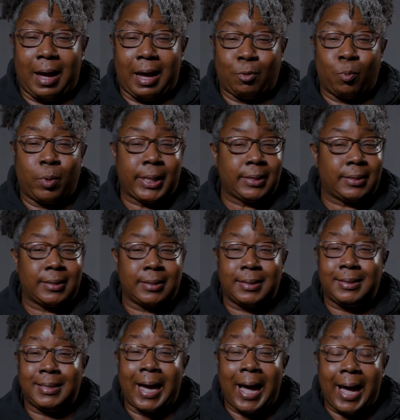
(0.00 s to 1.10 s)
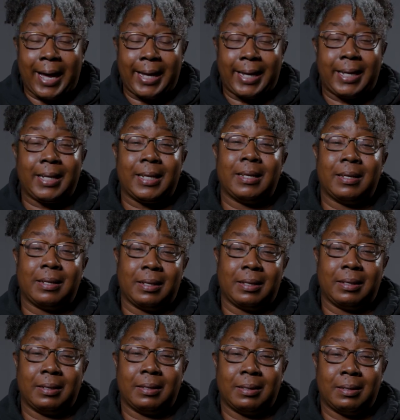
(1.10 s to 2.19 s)
I wanted to die,
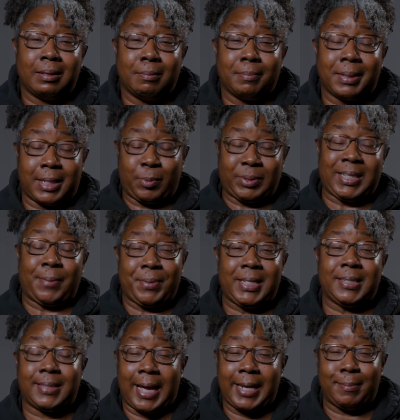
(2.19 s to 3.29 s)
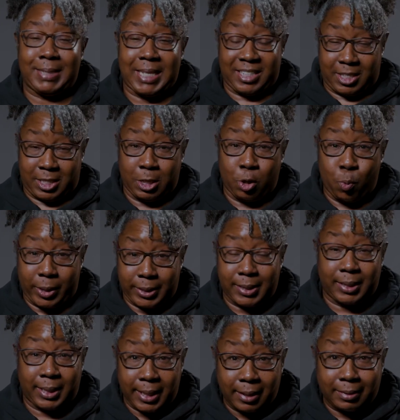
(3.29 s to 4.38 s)
but there was something inside of me that still wanted
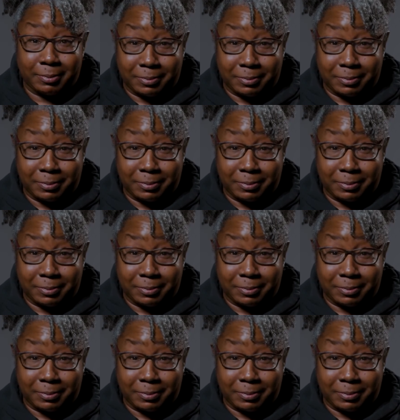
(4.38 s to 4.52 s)
to live.